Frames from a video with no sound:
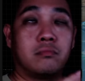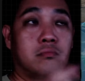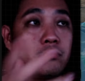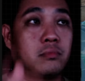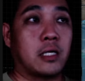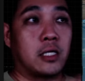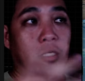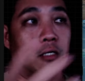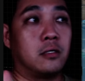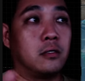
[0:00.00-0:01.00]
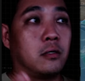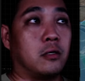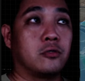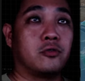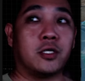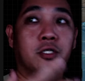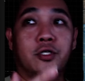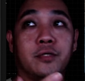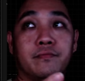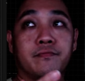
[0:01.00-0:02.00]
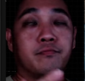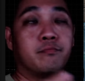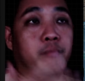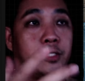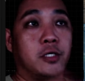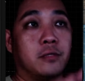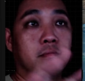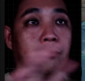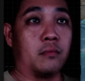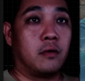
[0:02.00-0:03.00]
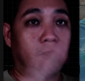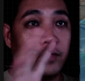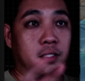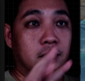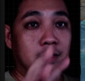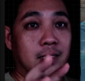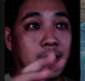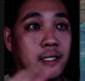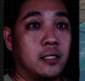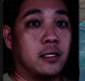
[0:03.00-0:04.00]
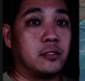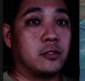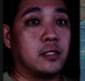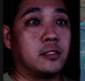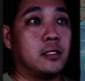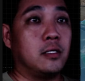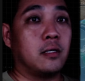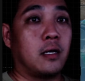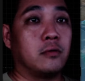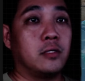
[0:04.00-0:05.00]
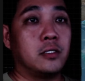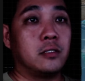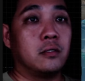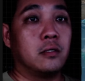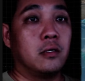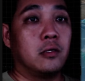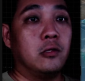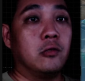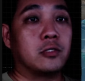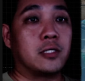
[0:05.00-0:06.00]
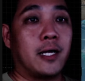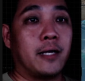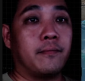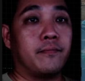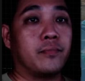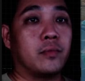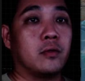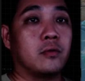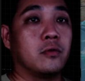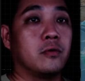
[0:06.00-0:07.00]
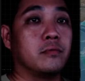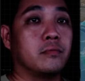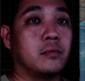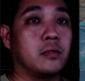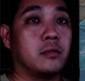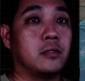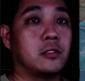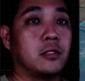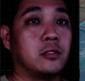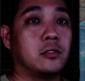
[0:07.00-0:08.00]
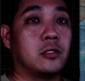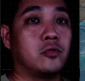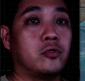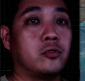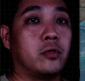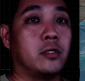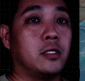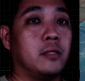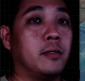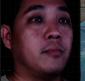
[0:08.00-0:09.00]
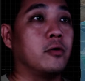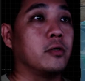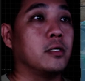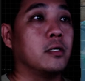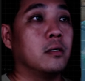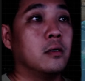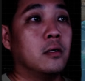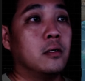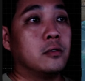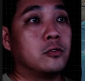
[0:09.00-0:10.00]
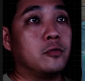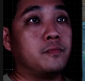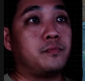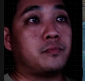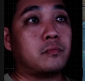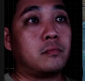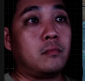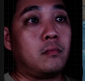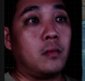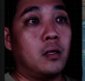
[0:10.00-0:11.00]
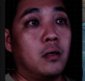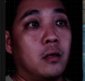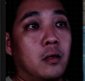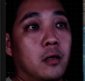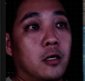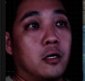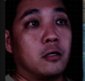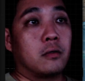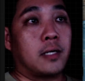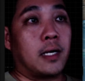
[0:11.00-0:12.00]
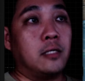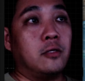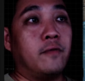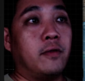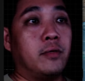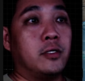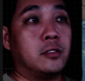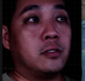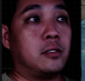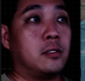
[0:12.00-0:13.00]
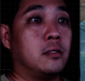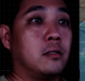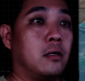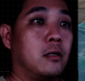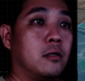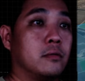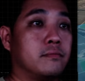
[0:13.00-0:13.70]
tactical or strategic picture of this sector. As you can see, how this looks like. So yeah, just draw a little bit more here. So Kalinove region here,